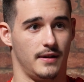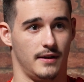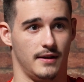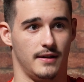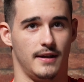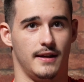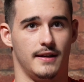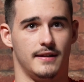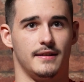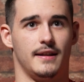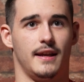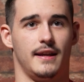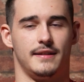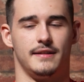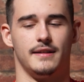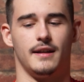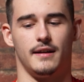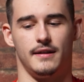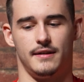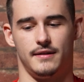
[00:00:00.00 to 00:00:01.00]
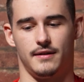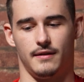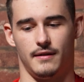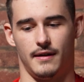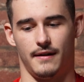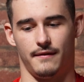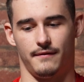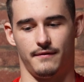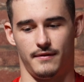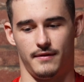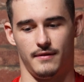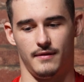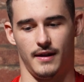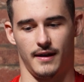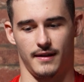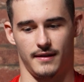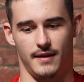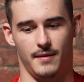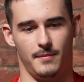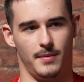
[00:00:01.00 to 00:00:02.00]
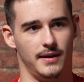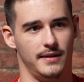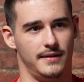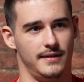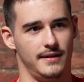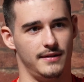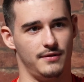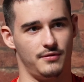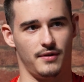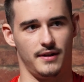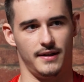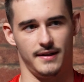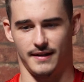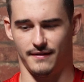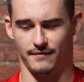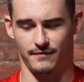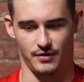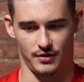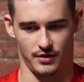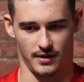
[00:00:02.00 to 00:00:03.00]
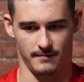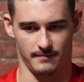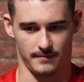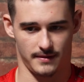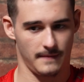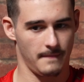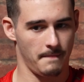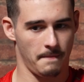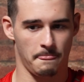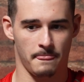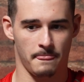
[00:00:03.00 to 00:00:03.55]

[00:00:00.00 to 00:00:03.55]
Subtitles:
And it's nice to have like the ability to train in different gyms,